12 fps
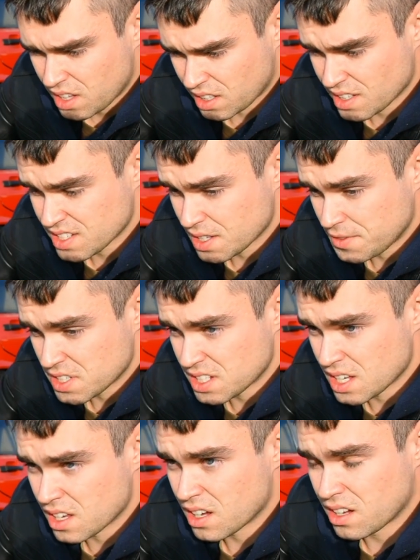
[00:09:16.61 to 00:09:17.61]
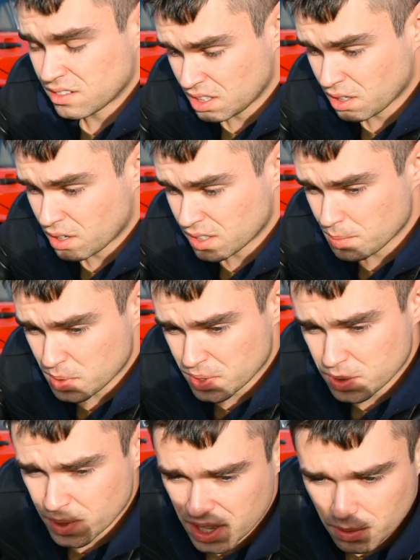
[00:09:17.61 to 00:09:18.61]
Let's say if you see uh, you know, a
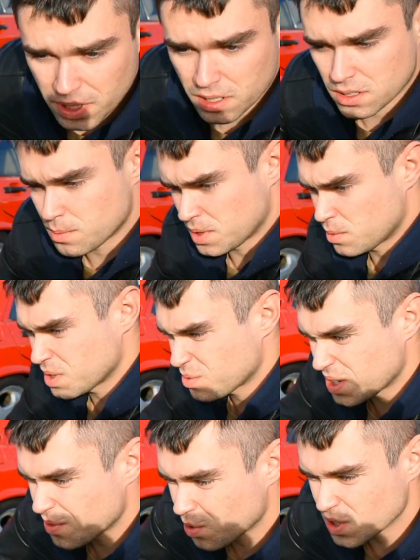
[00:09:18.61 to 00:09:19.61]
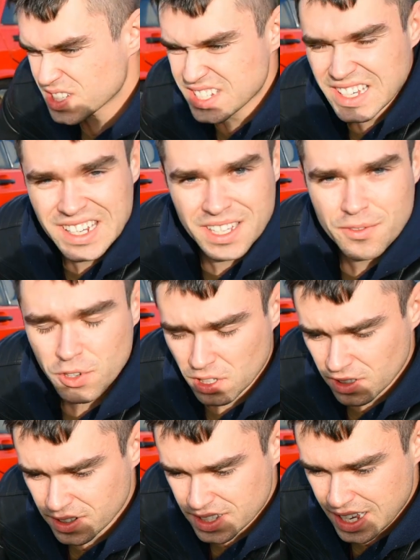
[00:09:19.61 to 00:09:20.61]
W123 or W124 sitting for
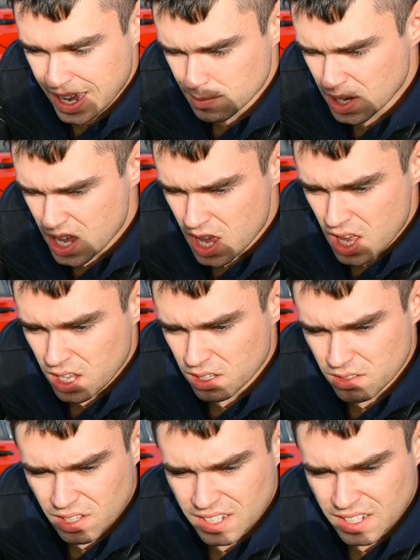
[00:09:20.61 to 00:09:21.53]
a long time uh,